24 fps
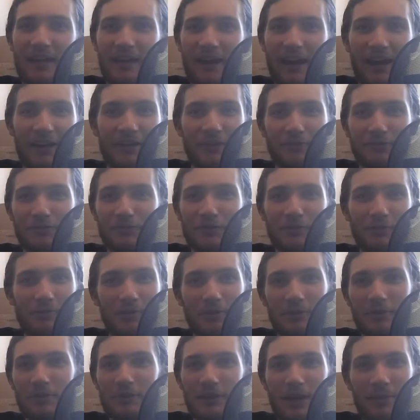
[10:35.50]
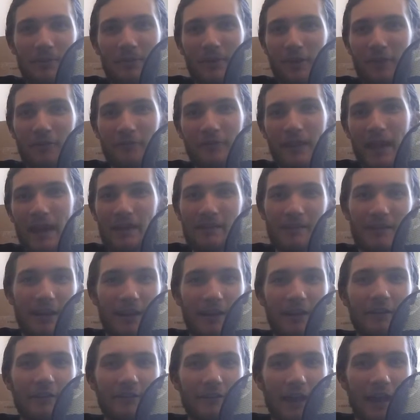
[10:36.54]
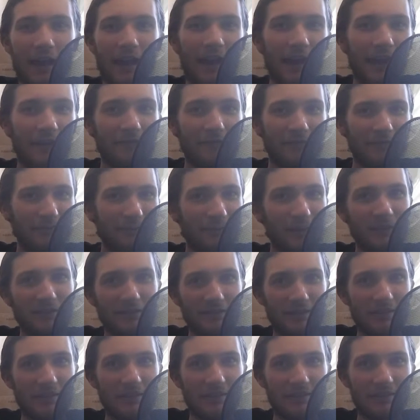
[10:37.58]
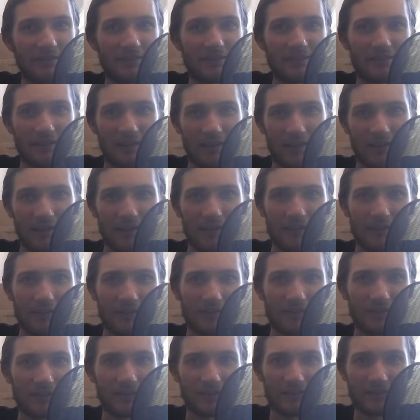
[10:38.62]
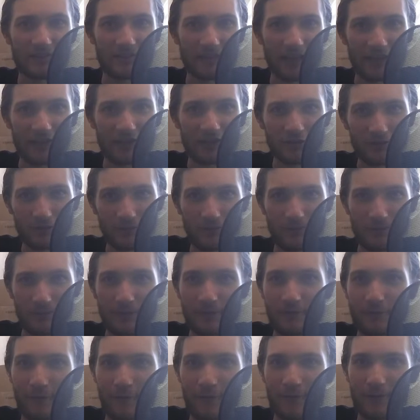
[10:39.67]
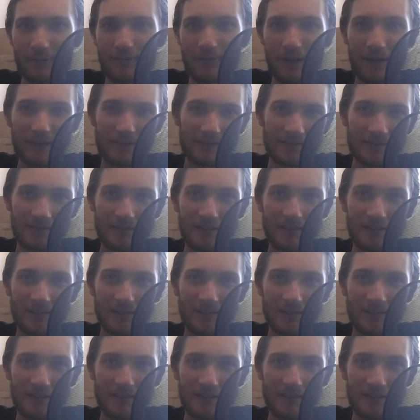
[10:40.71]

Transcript: I don't know what'll come out of that. I haven't been to this sketch group before, but